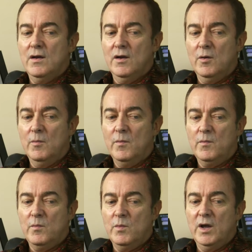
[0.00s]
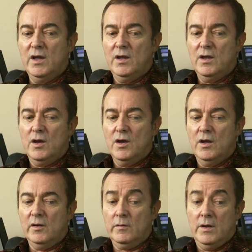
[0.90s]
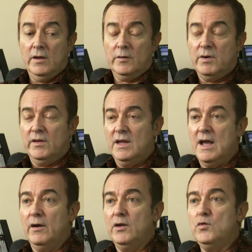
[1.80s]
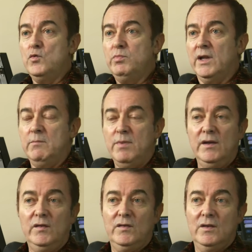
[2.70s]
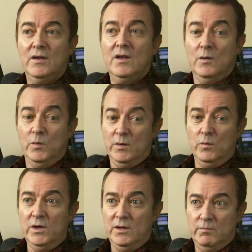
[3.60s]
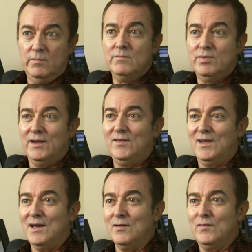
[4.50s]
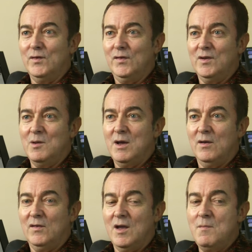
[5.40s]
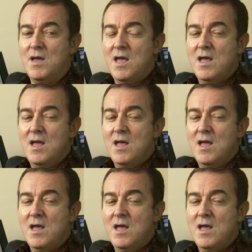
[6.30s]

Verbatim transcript: um, my uh, elder, elder brother Gary, who played bass, and we we played together for a certain amount of time,